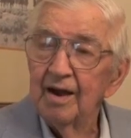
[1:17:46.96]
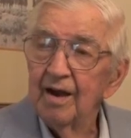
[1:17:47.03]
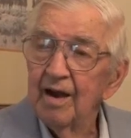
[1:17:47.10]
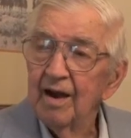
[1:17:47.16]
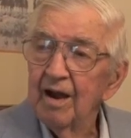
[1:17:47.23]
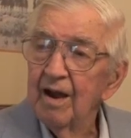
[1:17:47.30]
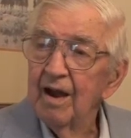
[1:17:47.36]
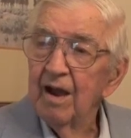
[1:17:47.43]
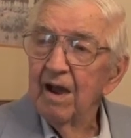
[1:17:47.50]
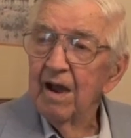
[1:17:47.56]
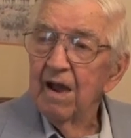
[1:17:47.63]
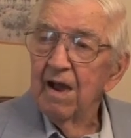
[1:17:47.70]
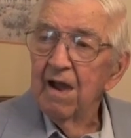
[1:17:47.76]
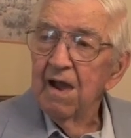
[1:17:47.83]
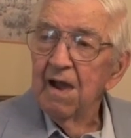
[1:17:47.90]
I
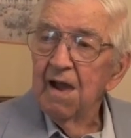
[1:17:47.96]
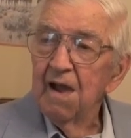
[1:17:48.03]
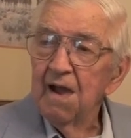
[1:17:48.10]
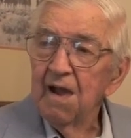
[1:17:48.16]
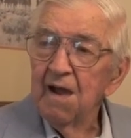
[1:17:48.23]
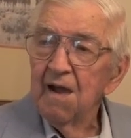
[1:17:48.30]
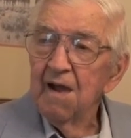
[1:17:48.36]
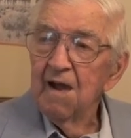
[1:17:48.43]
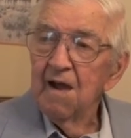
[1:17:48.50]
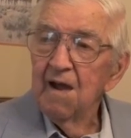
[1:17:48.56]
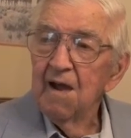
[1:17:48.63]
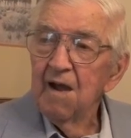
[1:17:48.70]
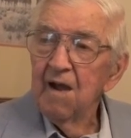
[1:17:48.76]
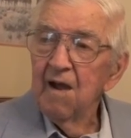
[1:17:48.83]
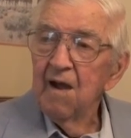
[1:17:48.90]
know. I miss
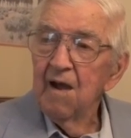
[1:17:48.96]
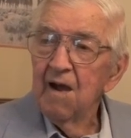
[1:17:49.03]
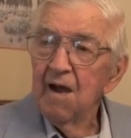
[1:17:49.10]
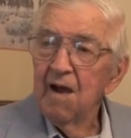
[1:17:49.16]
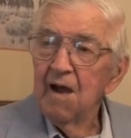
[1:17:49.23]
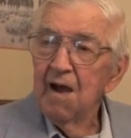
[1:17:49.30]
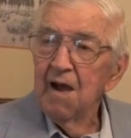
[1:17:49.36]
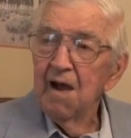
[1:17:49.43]
that too.